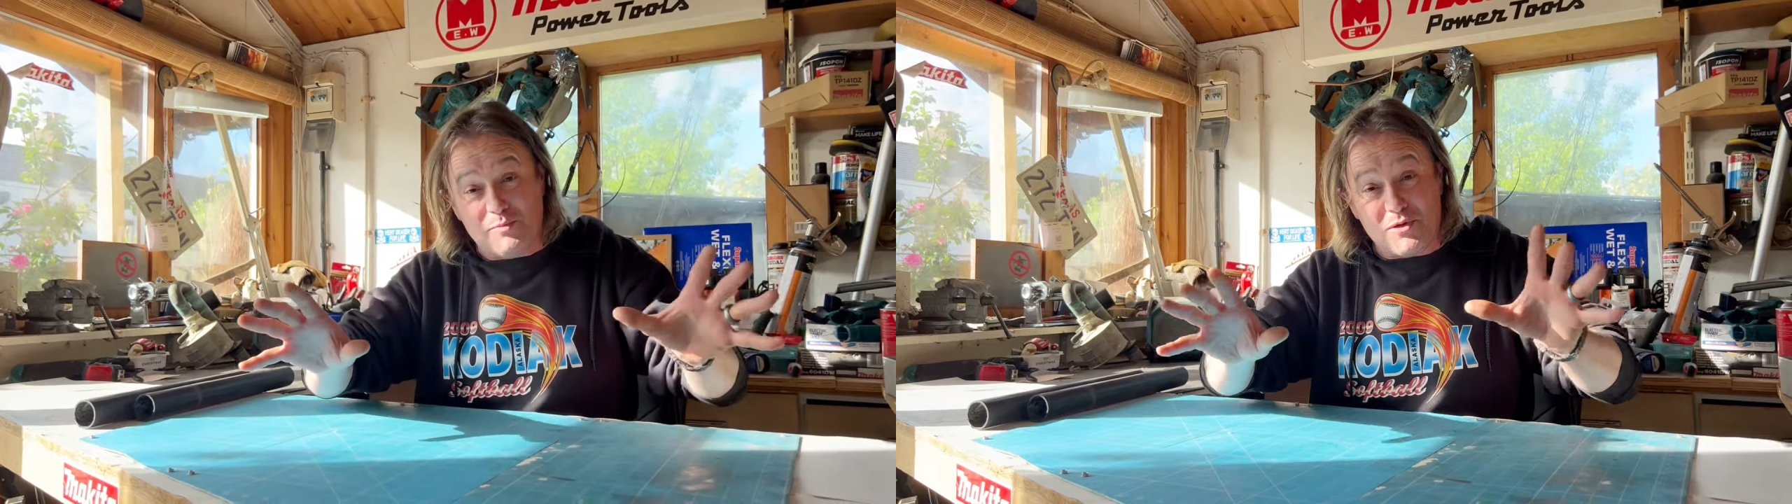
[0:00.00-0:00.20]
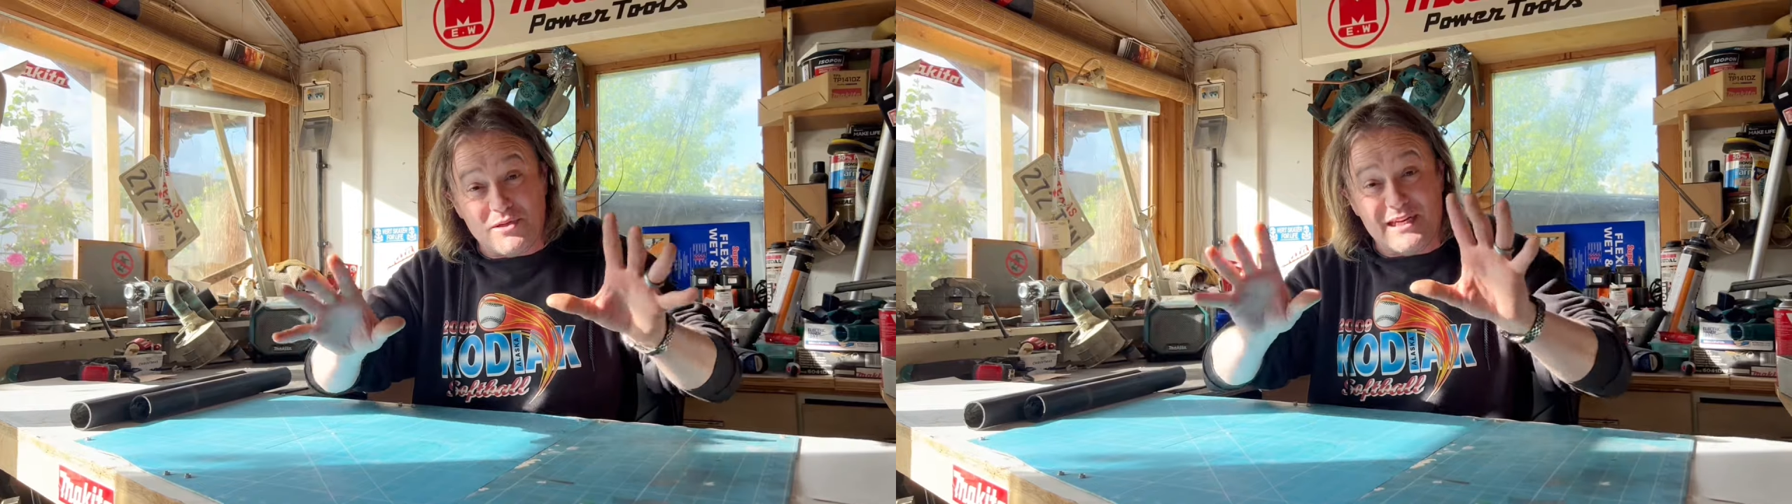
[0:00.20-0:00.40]

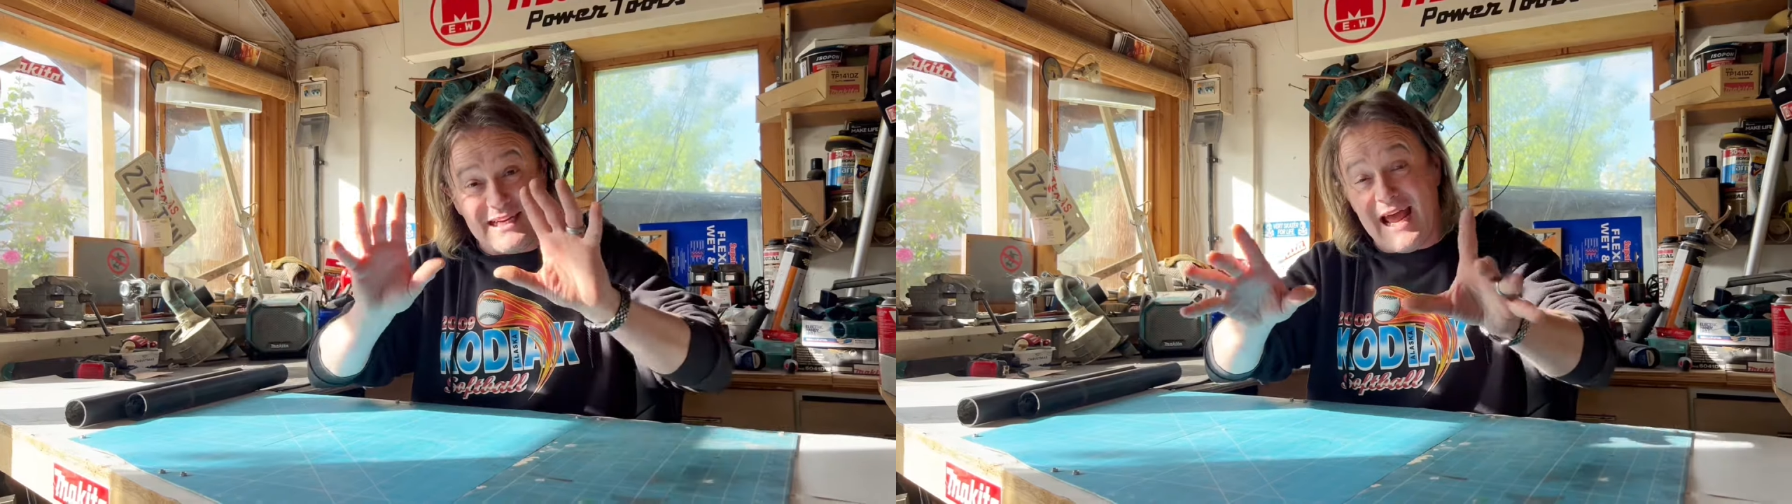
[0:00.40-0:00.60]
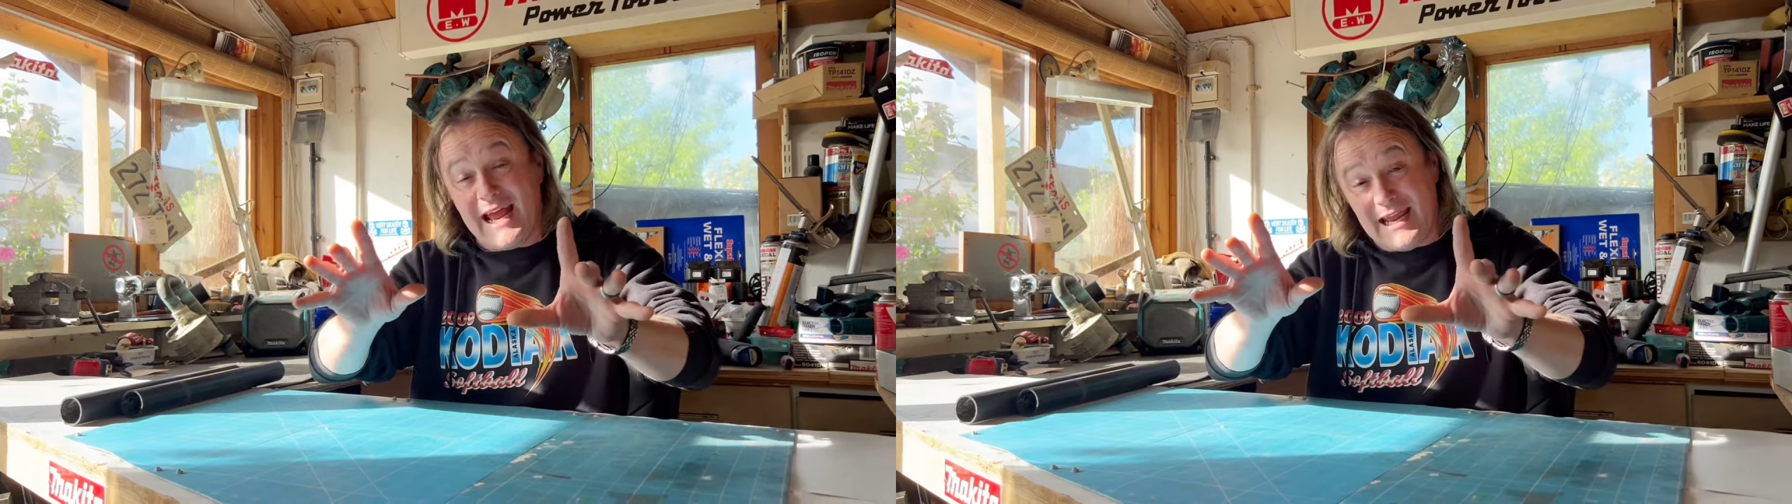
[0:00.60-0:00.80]
But
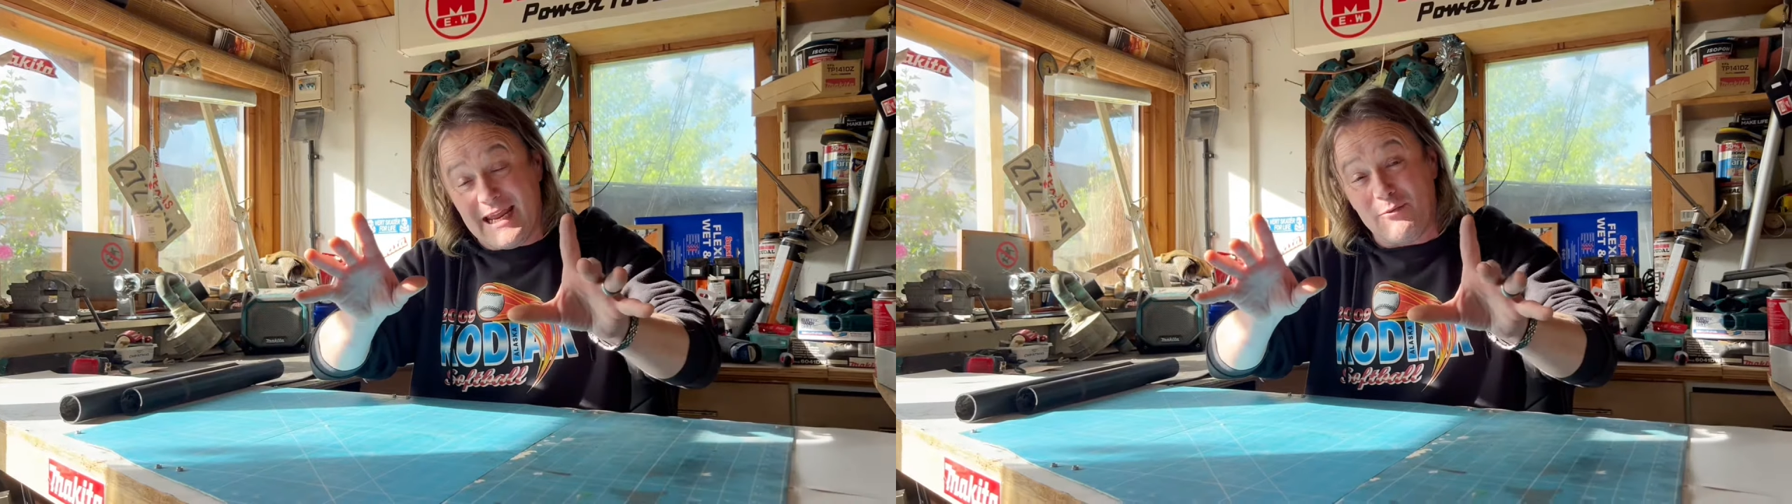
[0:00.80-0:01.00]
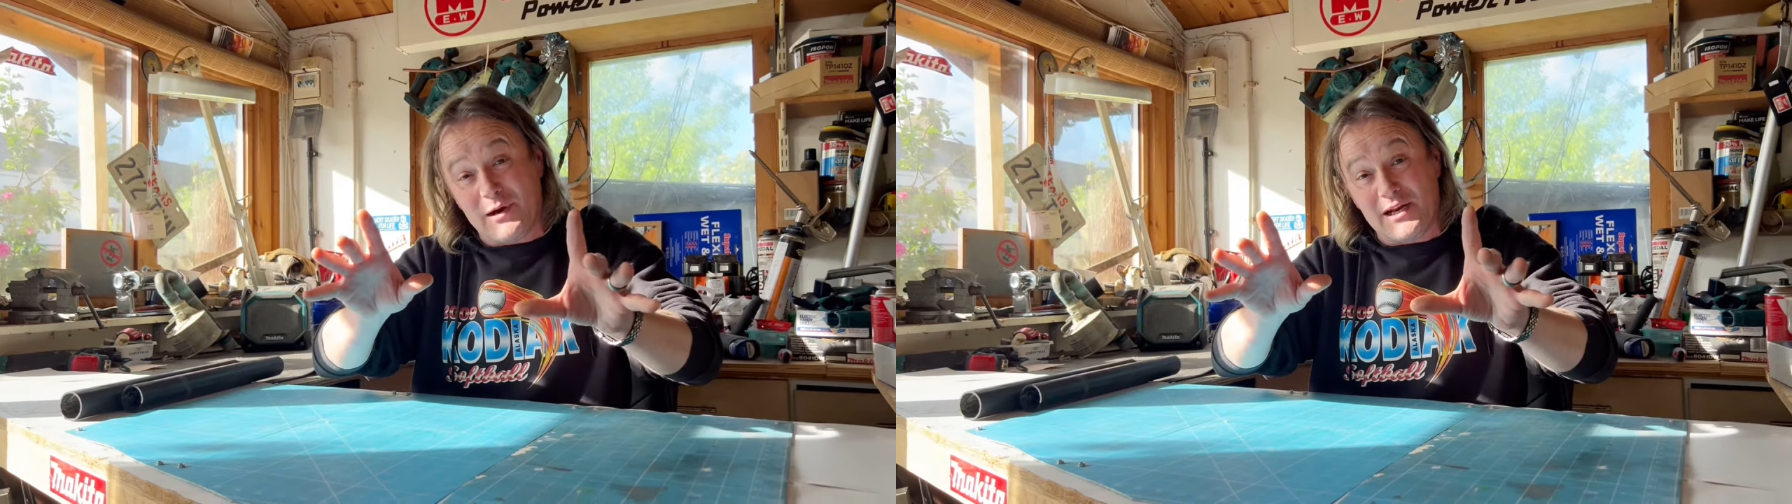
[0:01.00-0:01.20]

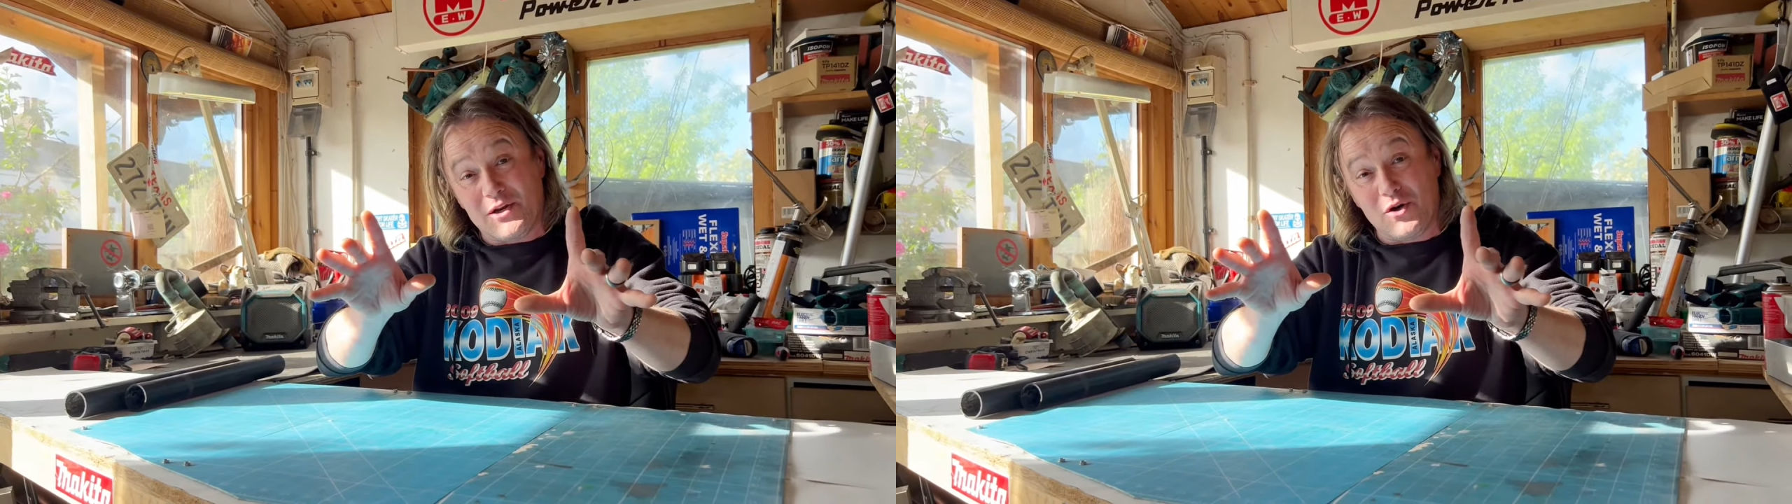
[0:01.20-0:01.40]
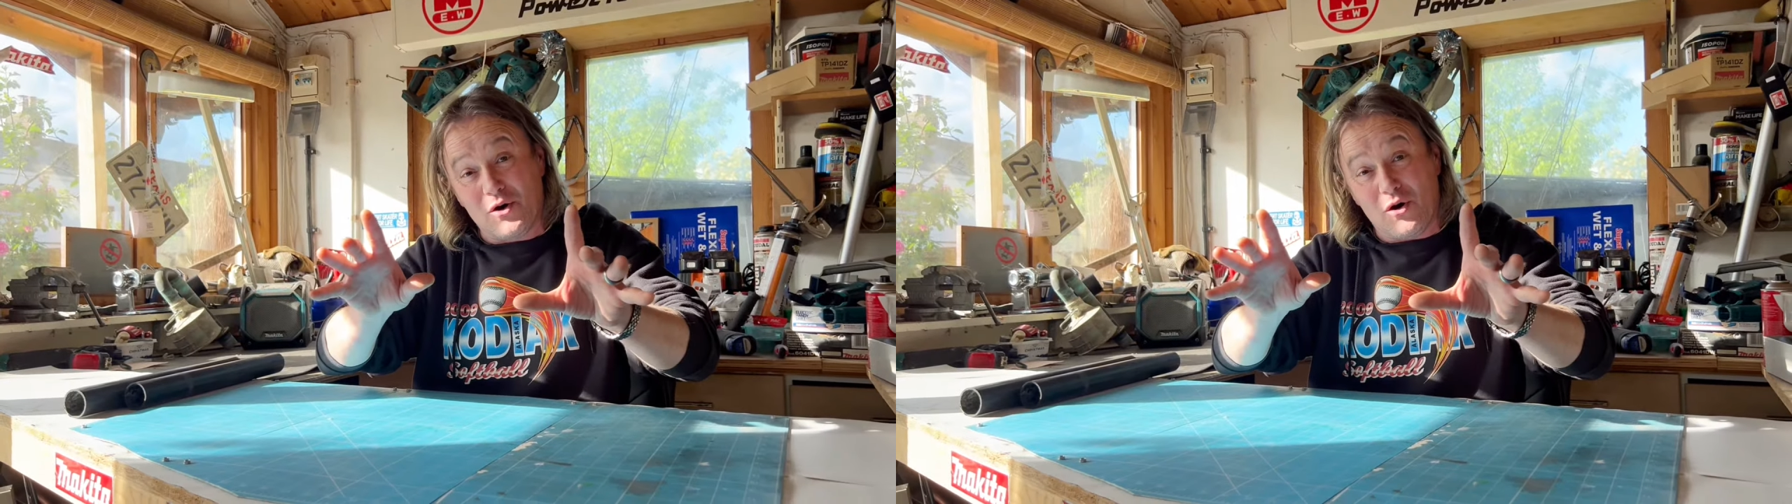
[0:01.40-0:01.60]
today we're going to
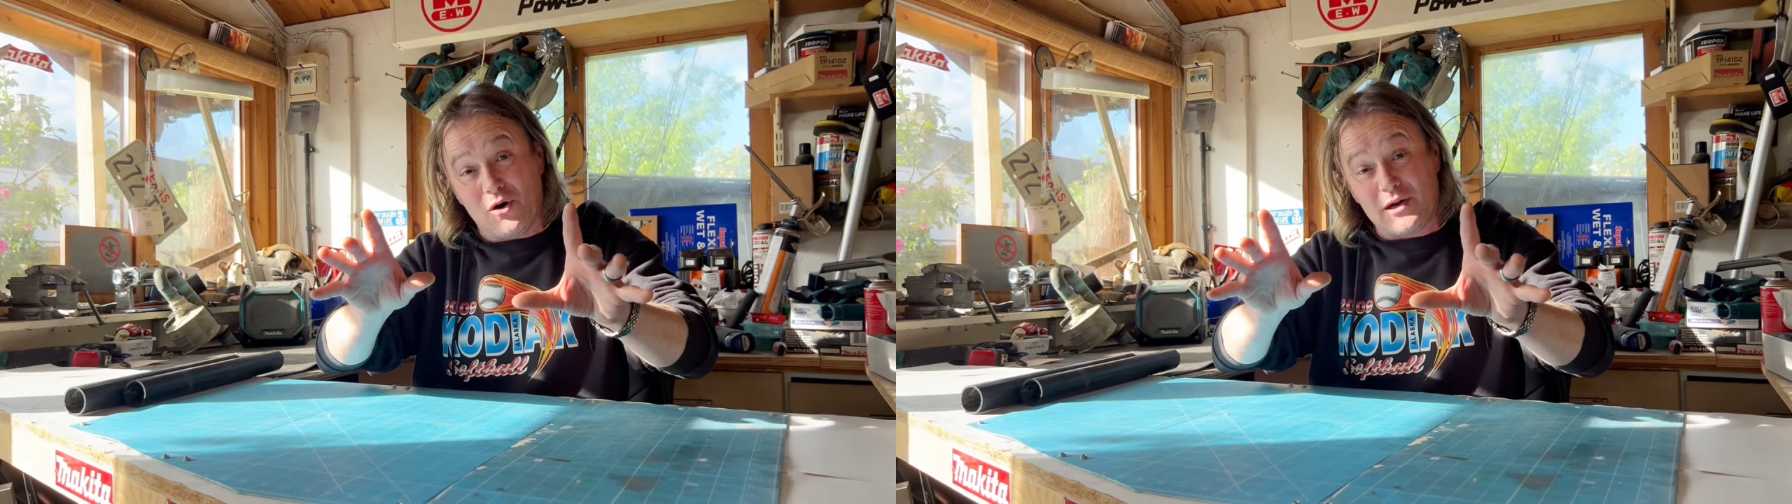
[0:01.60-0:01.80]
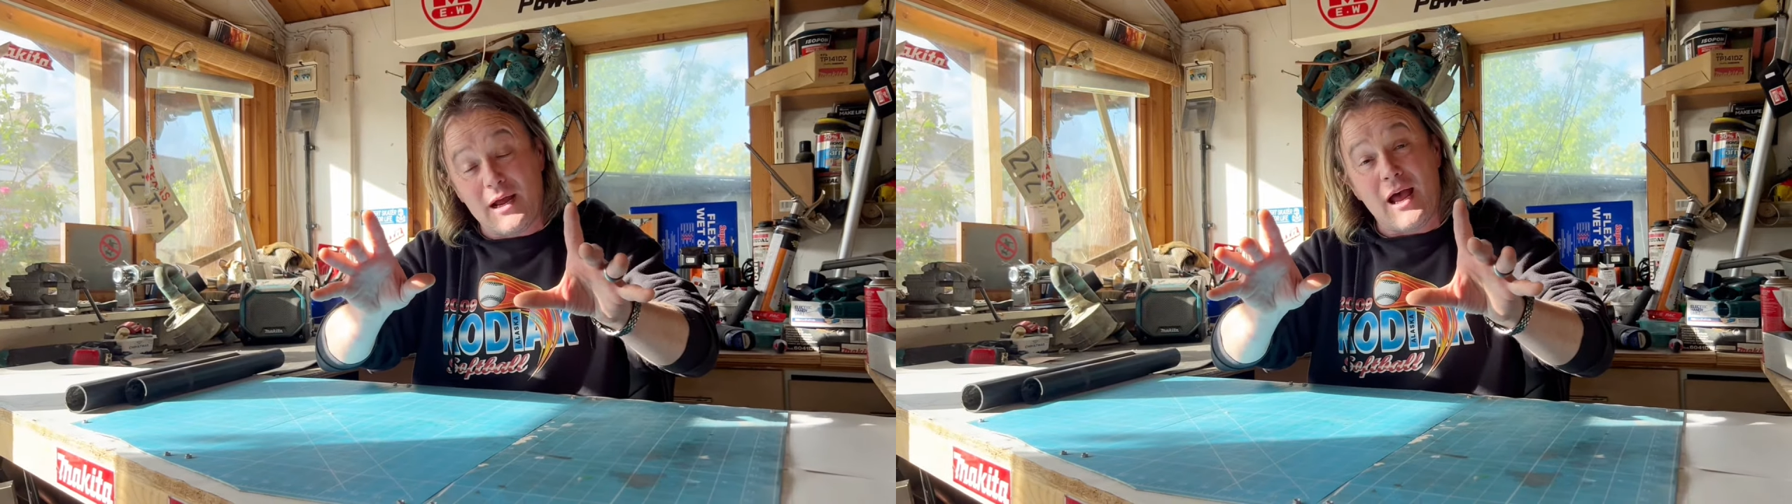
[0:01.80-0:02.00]

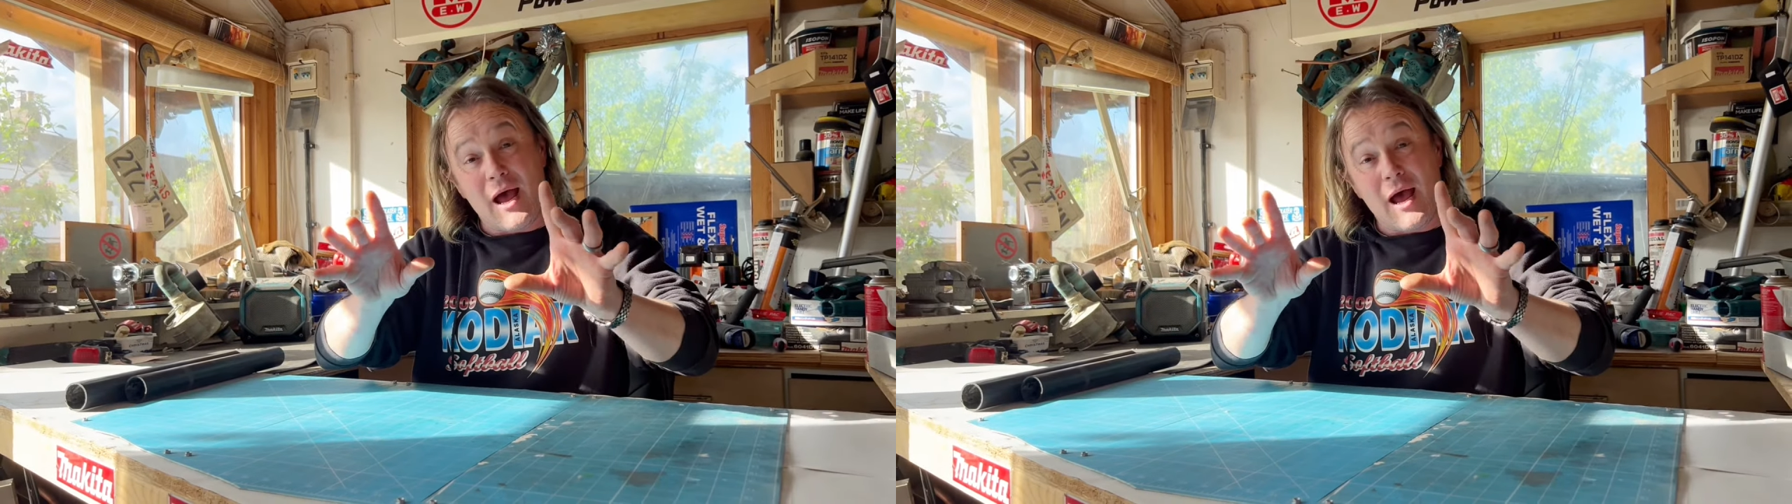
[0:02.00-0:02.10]
talk